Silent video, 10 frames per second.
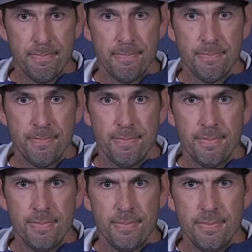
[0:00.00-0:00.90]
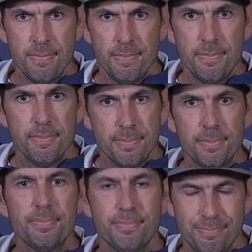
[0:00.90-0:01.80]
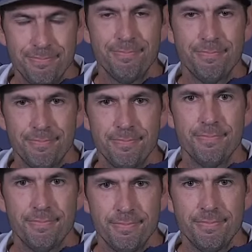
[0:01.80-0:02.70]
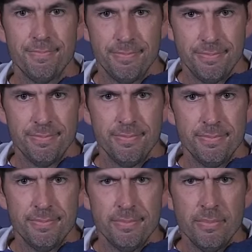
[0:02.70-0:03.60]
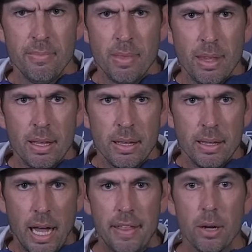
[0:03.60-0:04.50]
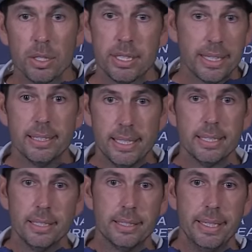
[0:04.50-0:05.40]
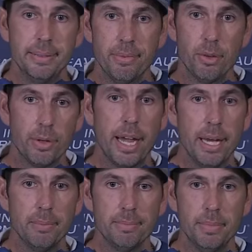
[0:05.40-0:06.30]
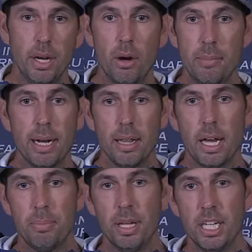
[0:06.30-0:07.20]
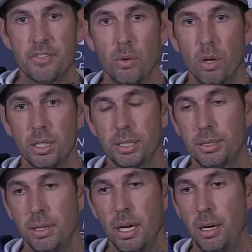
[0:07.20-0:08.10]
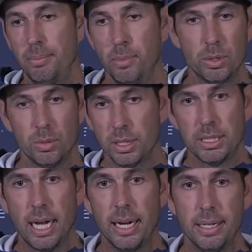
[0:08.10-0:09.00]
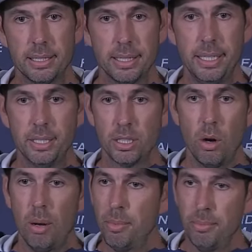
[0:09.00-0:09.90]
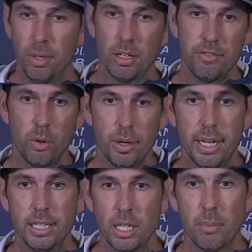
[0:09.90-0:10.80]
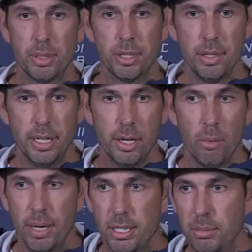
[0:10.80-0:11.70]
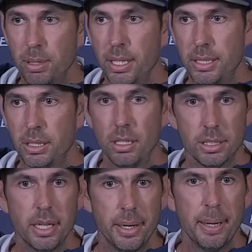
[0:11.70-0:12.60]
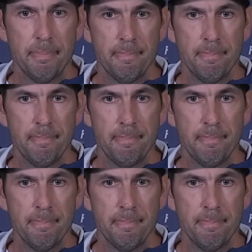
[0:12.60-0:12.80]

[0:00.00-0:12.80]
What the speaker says: Nick Cross is the other starting safety. I guess what he would earn that job. I think it was the consistency through camp. You know, he made a lot of plays for us, which was exciting to see. So I'm looking forward to his opportunity to go make some plays on Sunday.